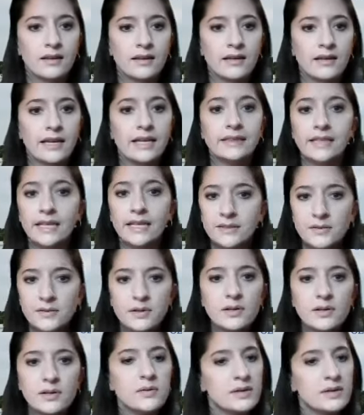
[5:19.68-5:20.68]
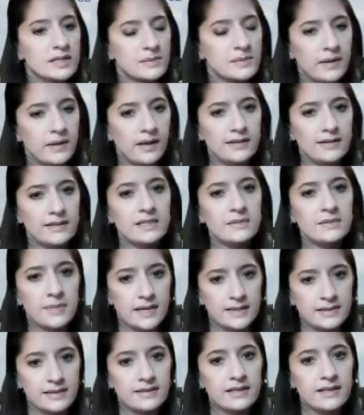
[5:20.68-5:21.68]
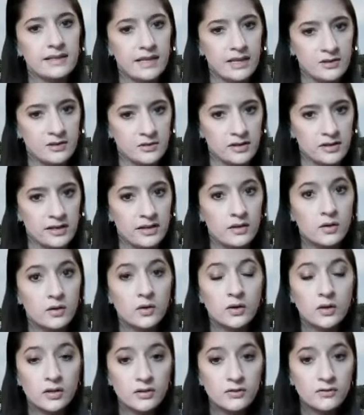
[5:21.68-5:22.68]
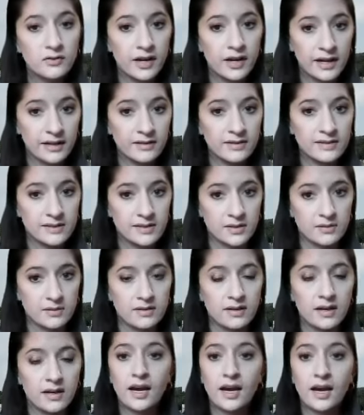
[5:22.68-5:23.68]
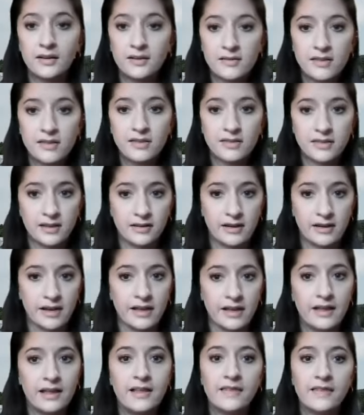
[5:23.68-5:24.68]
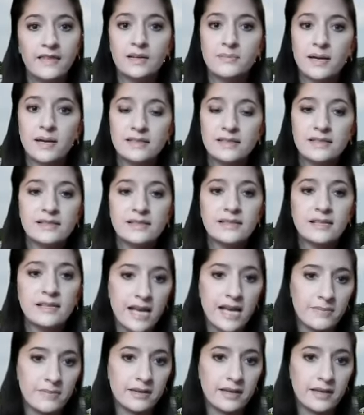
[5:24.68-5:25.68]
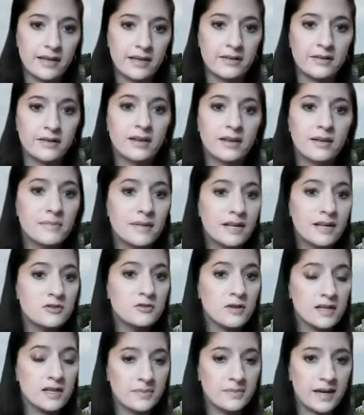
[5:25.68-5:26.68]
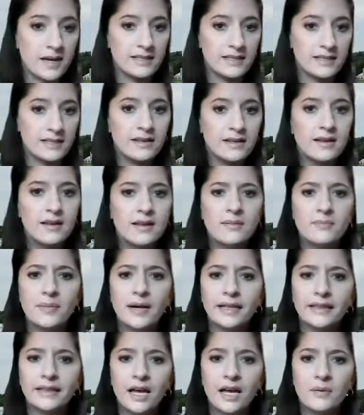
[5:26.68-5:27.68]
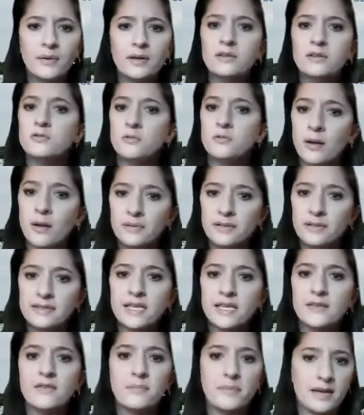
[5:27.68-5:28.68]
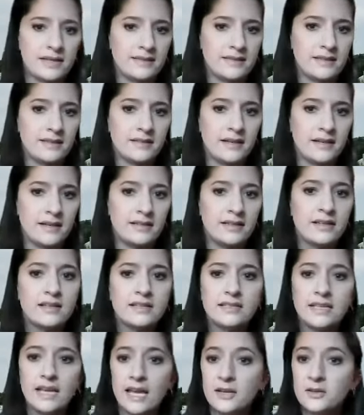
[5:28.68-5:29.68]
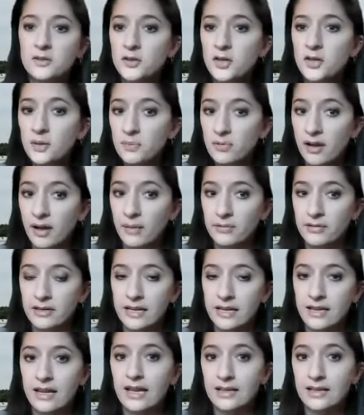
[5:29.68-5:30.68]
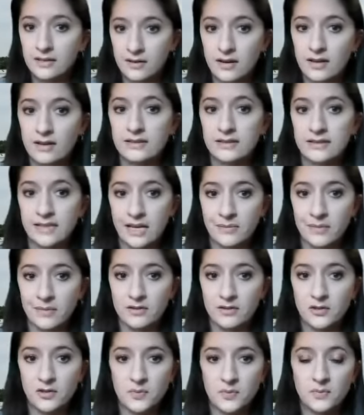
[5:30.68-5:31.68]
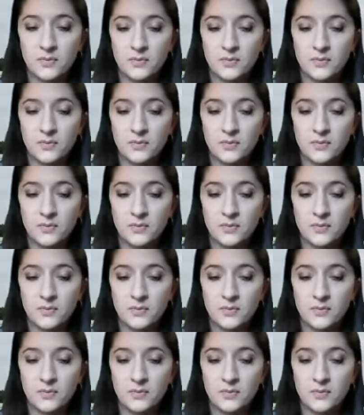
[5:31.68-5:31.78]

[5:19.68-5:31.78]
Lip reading: A landowner who experiences pesticide injury could file a suit under the theory that a pesticide applicator committed trespass by allowing droplets of a pesticide to enter their property and cause damage.